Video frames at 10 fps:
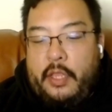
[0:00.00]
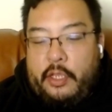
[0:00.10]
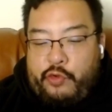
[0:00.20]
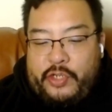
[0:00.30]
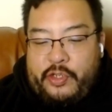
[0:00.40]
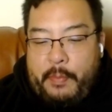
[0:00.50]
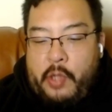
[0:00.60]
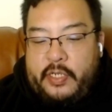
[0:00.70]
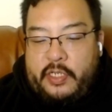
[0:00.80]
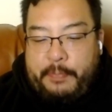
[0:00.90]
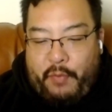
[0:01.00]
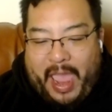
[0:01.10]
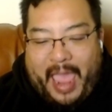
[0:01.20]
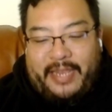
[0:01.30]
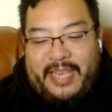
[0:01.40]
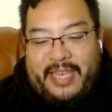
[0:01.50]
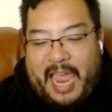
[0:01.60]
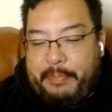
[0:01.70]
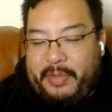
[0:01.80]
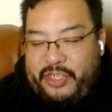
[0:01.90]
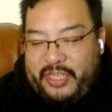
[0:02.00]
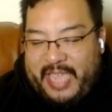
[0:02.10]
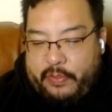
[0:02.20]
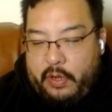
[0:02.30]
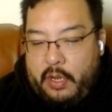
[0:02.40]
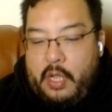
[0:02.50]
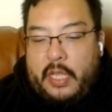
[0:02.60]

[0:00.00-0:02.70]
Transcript: The trees are mostly sporadic, not bunched together,